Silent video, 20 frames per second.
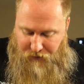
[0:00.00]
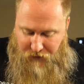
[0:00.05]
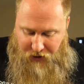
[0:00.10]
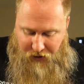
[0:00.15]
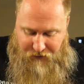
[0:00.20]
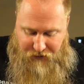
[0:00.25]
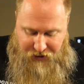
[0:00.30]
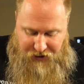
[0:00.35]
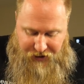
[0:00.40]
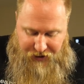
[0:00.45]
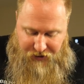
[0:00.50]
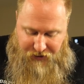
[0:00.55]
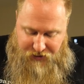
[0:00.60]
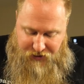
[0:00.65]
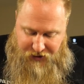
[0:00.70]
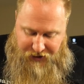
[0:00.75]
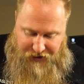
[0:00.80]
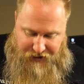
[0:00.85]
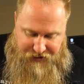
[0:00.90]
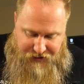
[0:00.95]
Everything else,
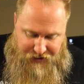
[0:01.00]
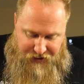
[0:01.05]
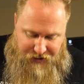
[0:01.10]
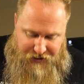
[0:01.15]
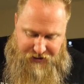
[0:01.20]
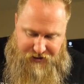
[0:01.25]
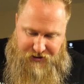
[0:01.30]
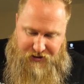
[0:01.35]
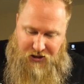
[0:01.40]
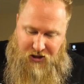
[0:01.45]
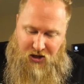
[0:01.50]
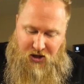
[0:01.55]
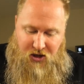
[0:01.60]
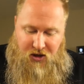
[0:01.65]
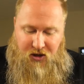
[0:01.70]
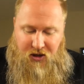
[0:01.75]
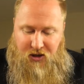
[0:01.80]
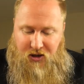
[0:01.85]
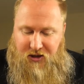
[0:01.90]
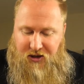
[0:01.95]
like I said, is
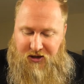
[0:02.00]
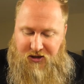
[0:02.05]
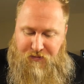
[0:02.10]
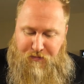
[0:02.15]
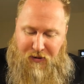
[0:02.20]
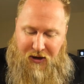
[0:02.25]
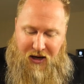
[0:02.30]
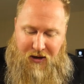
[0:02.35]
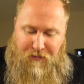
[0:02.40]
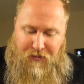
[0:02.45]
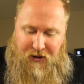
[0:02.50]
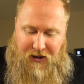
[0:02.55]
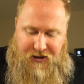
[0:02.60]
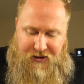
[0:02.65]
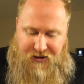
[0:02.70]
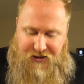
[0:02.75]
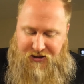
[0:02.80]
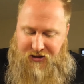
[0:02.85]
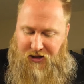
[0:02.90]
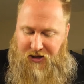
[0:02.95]
you get a nice backplate
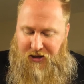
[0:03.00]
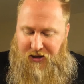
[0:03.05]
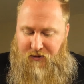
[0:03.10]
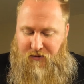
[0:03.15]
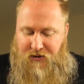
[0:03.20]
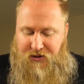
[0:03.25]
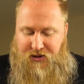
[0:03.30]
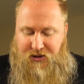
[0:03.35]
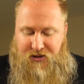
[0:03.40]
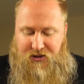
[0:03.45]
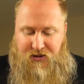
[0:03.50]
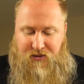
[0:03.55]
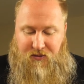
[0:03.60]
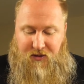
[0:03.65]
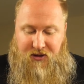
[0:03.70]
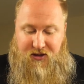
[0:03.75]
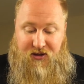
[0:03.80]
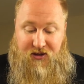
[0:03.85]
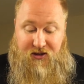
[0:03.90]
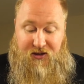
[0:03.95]
design, which
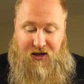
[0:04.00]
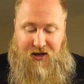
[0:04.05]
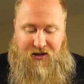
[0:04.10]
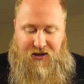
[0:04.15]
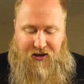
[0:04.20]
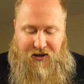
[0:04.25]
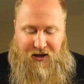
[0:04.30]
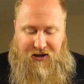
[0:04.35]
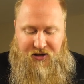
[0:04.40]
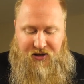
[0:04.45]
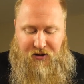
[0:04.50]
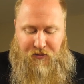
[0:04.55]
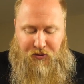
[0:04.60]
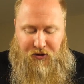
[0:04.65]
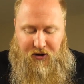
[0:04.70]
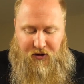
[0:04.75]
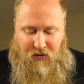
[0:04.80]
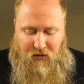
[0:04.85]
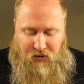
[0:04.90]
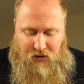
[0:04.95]
is actually
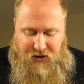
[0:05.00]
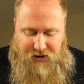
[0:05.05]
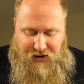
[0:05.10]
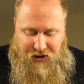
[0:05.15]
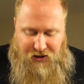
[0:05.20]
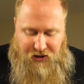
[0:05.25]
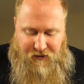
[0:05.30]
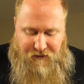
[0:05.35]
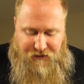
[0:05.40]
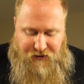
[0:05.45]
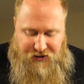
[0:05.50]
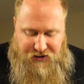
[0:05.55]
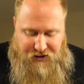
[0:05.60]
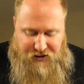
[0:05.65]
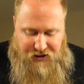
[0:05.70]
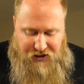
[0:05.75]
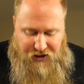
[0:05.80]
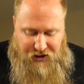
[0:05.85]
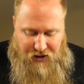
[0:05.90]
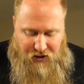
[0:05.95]
pretty cool, because I love to
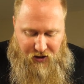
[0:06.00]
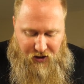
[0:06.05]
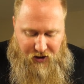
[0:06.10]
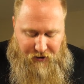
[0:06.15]
see